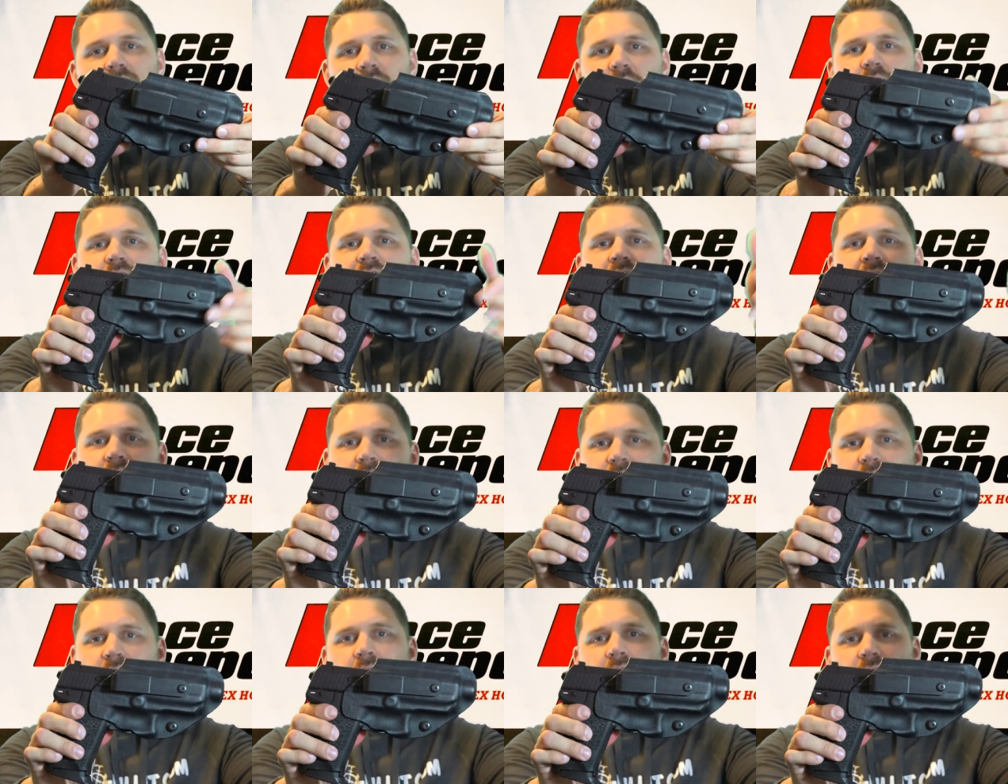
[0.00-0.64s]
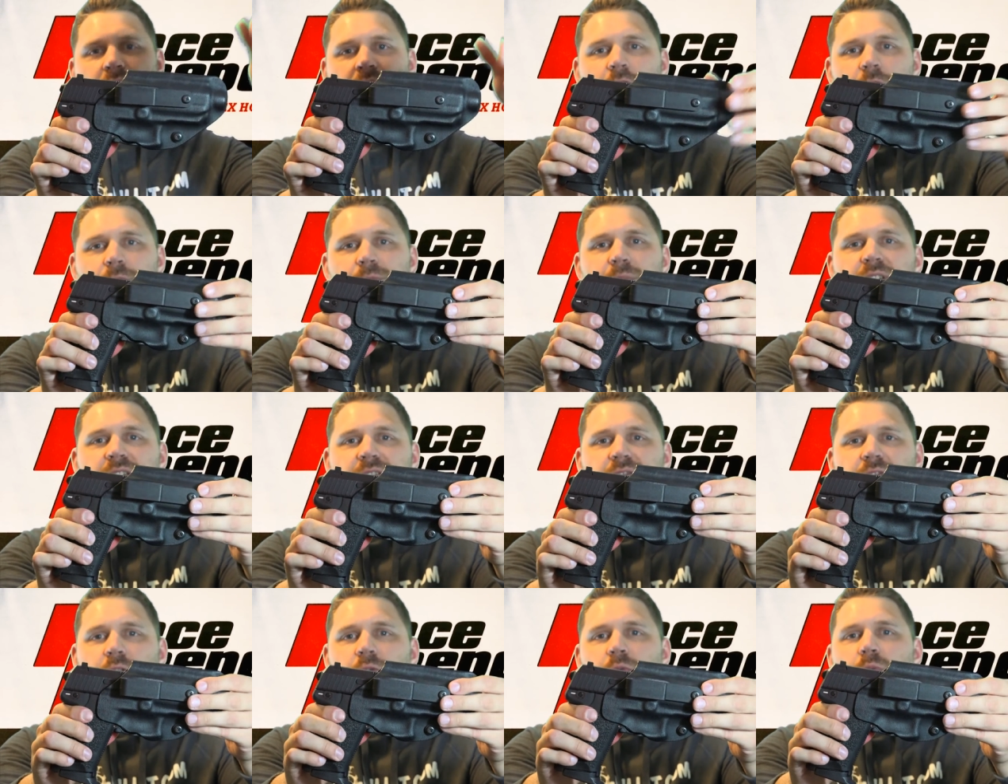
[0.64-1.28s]
H K tactical
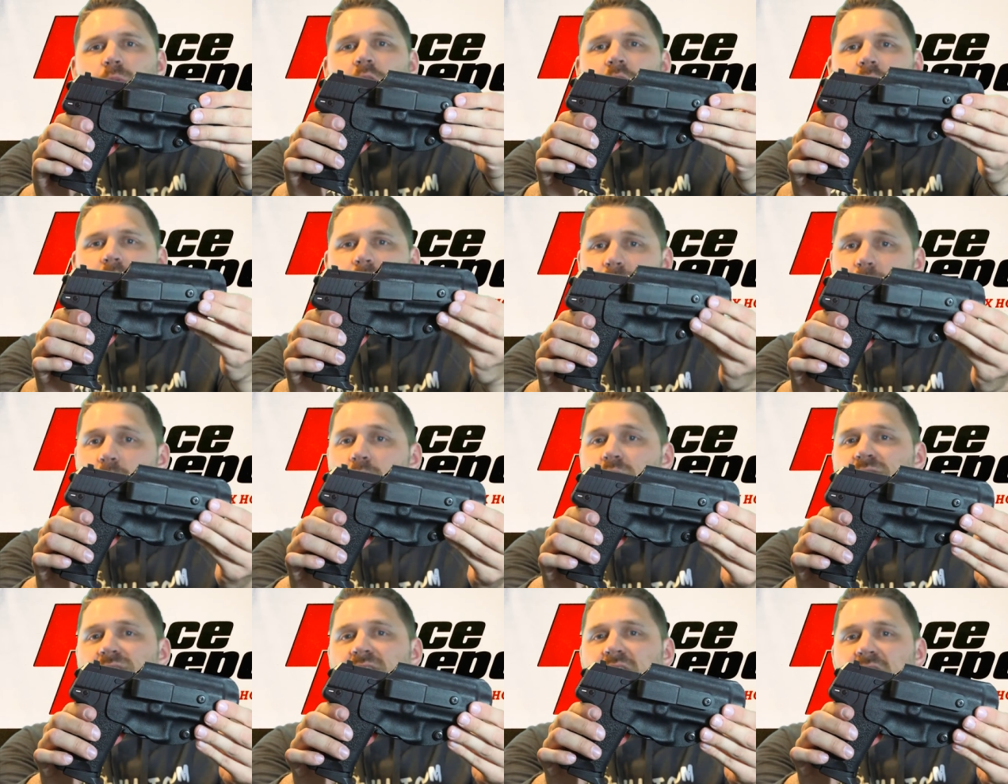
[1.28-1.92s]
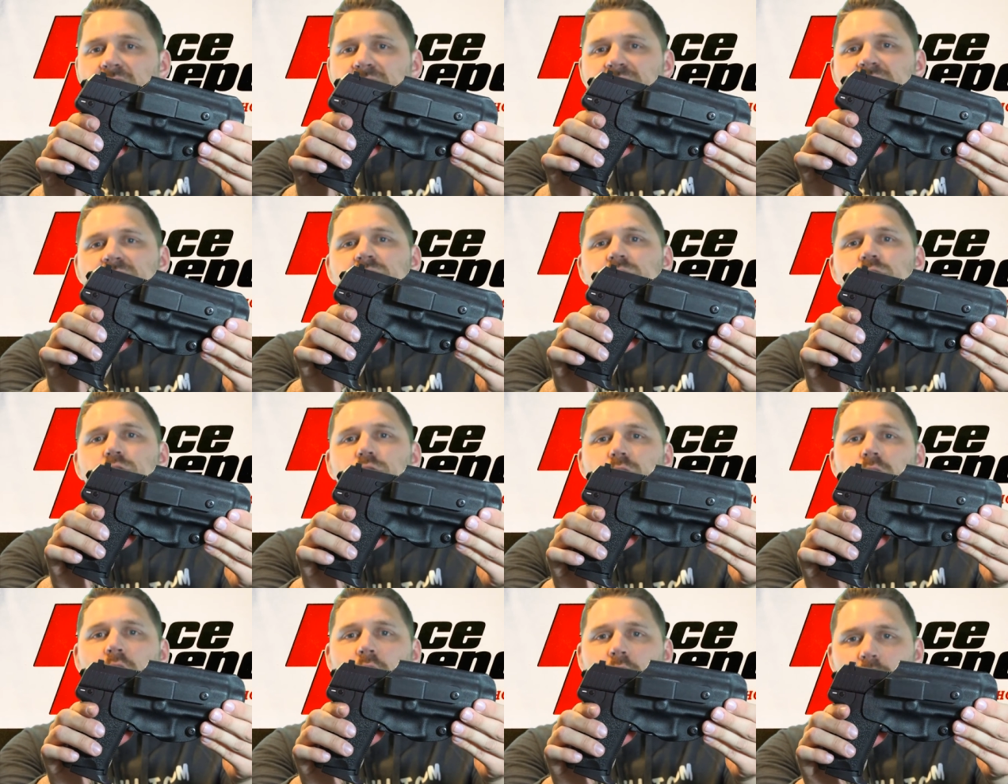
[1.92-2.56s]
pistol, where in most cases you
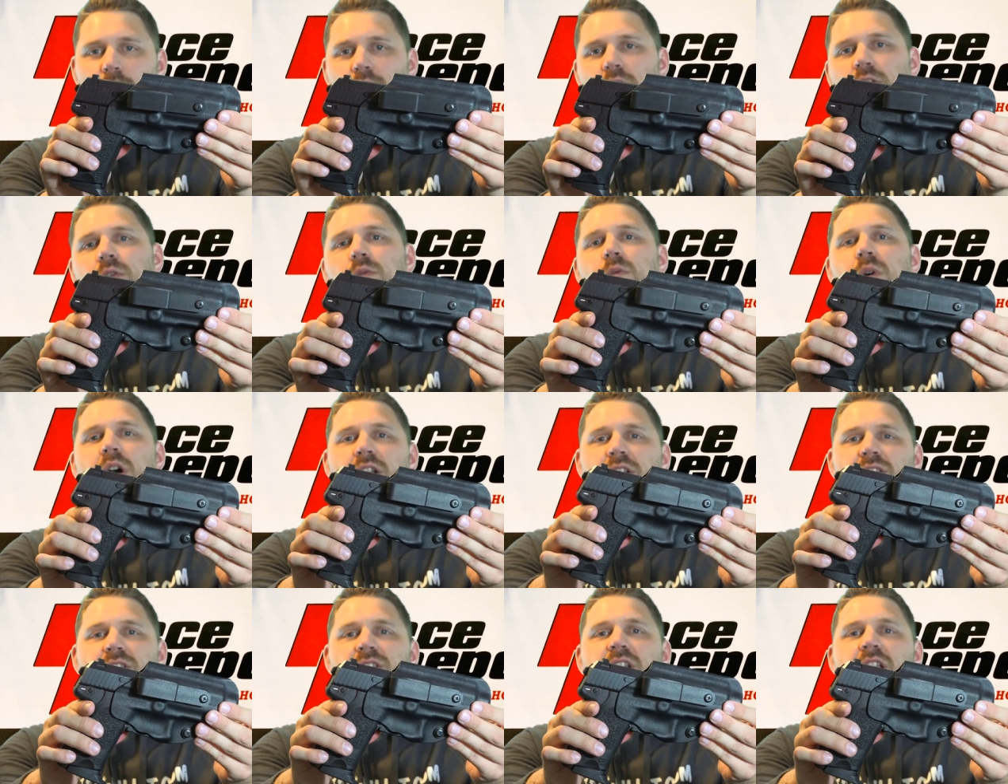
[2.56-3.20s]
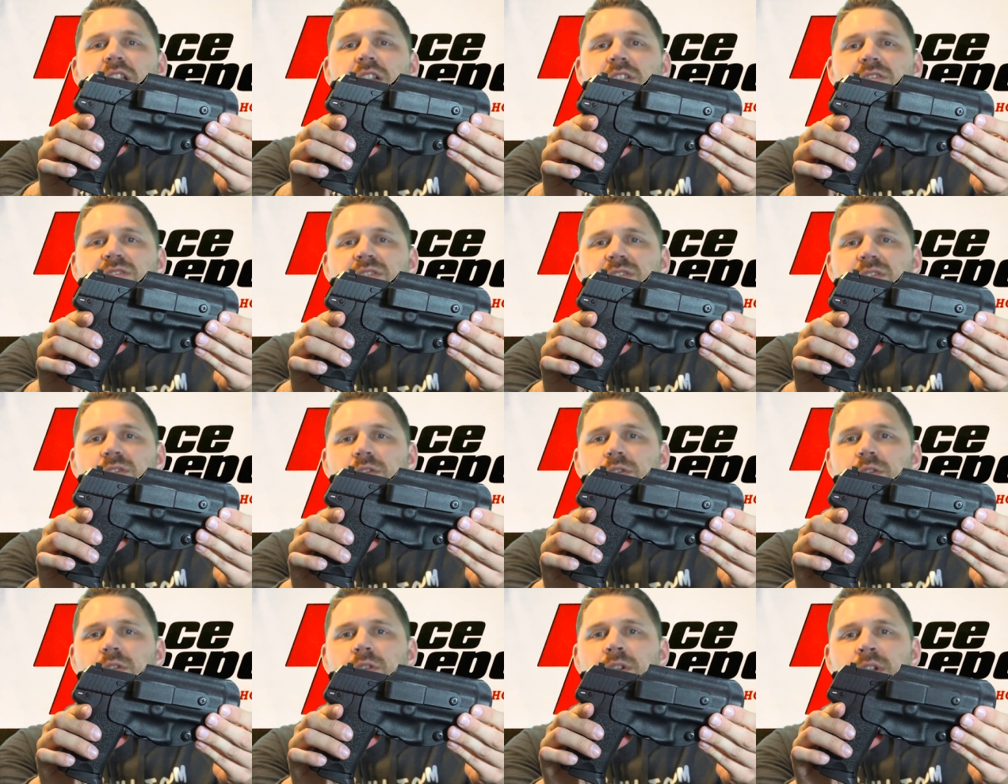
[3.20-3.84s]
are going to want to change
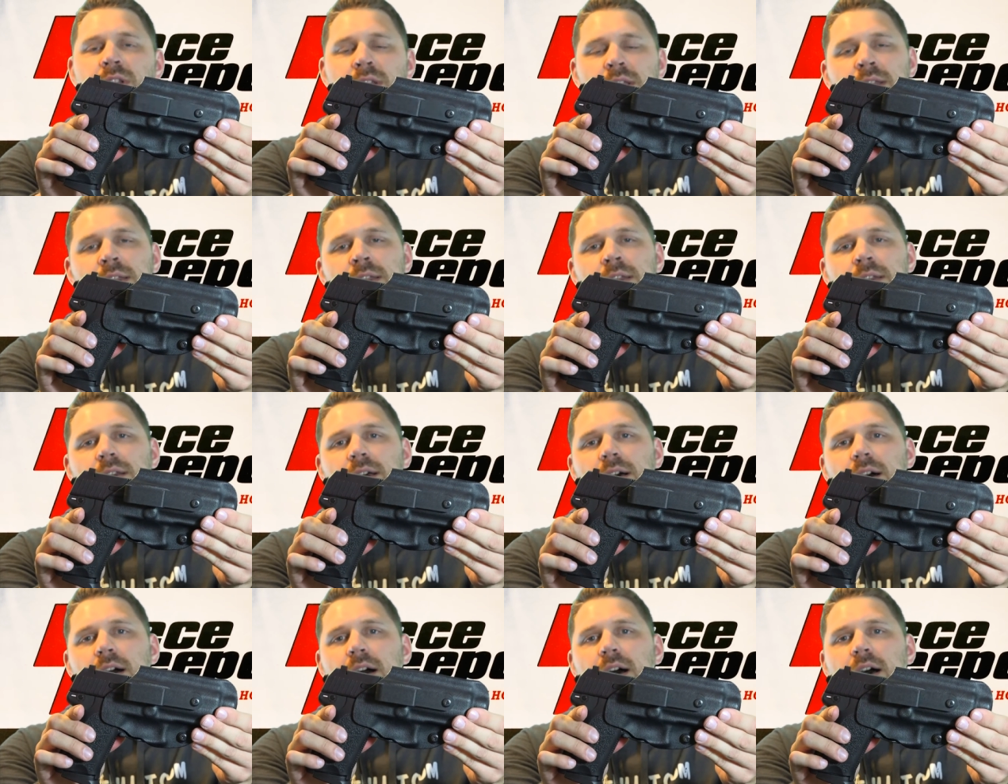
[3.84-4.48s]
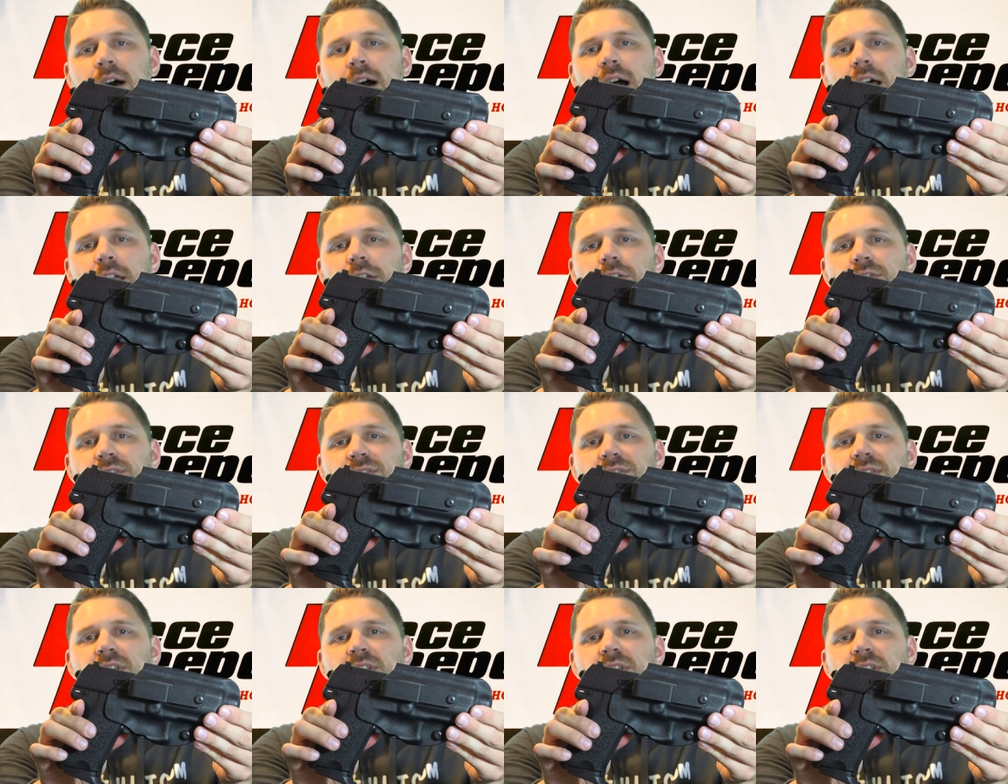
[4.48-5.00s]
to uh, higher